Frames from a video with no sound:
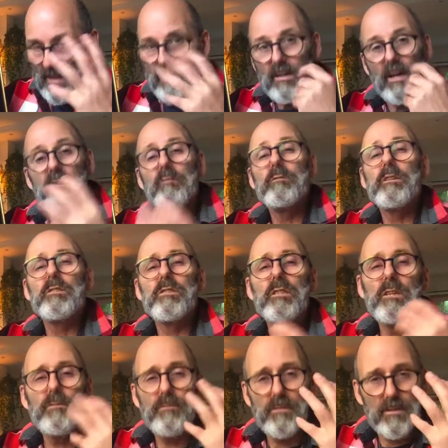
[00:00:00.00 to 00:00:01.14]
Then he
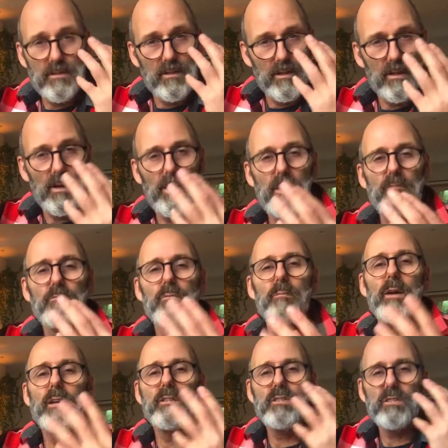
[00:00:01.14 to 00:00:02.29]
received the
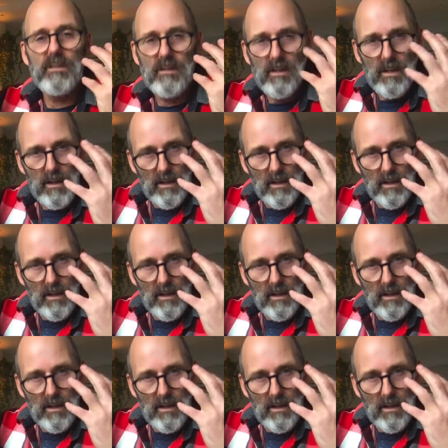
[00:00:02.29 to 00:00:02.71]
information,